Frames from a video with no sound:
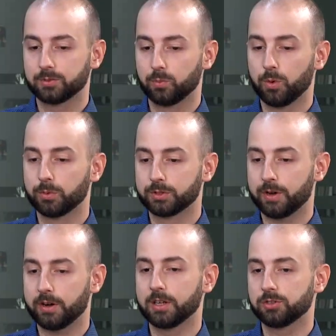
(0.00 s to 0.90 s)
what was
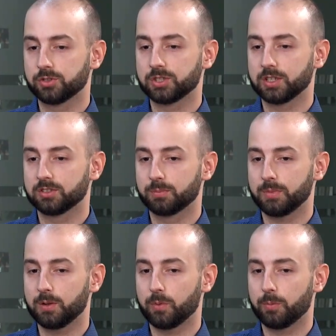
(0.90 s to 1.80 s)
very interesting to
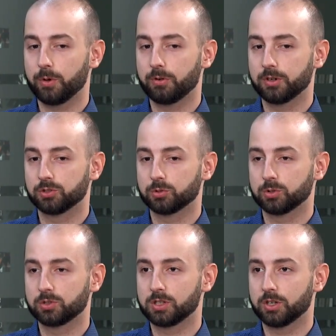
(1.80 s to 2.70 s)
me when we were in
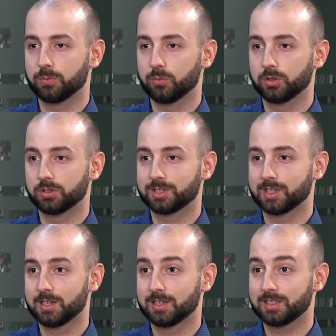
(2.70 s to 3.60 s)
Jerusalem was
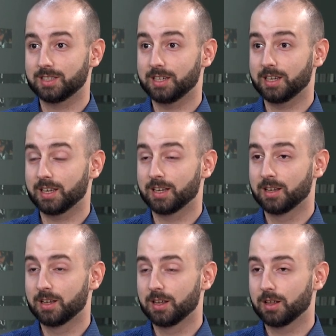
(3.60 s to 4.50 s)
seeing
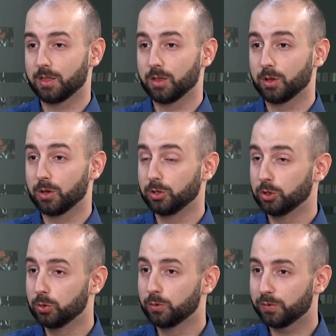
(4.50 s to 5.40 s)
the
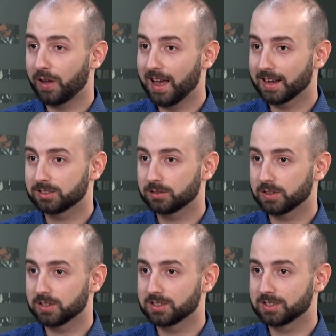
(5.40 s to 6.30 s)
youth
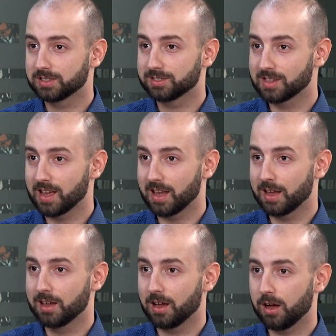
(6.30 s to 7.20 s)
activists
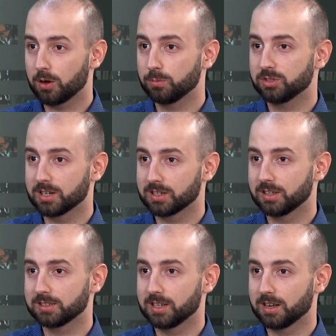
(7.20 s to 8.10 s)
there, Hagop
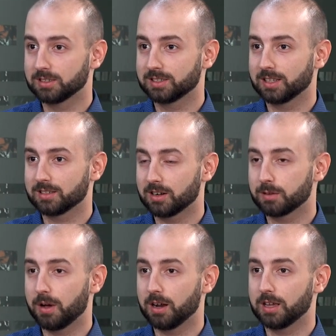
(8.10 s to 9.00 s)
Jernazian,
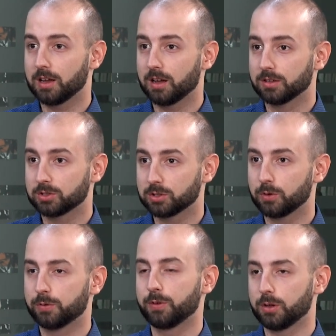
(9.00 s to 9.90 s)
Setrak Balian,
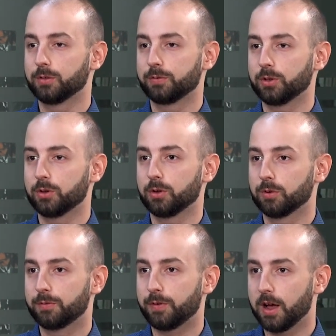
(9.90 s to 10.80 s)
so full of, you
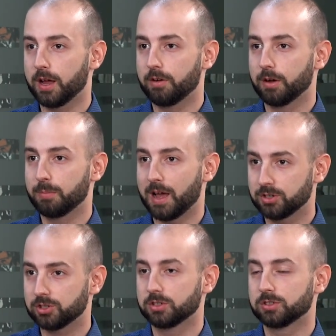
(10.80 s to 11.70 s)
know, fire and
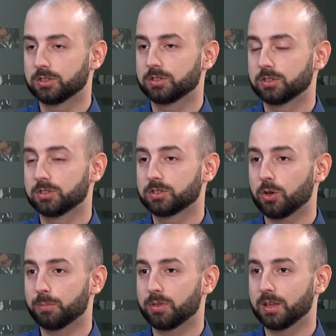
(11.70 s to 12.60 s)
passion to
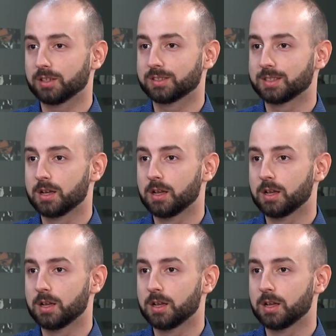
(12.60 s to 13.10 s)
stop this.